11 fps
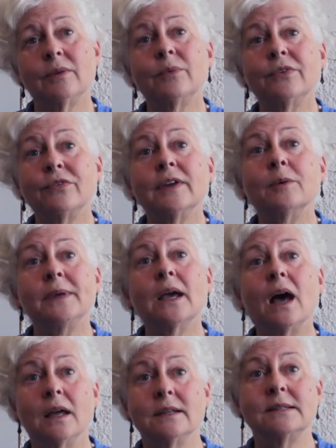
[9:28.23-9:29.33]
will feel
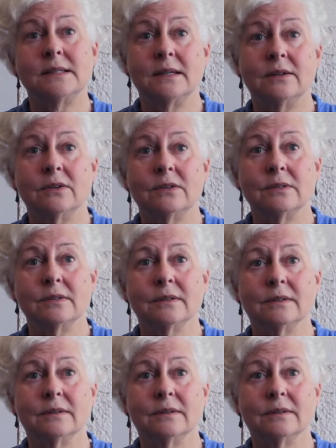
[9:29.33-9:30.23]
beyond tears.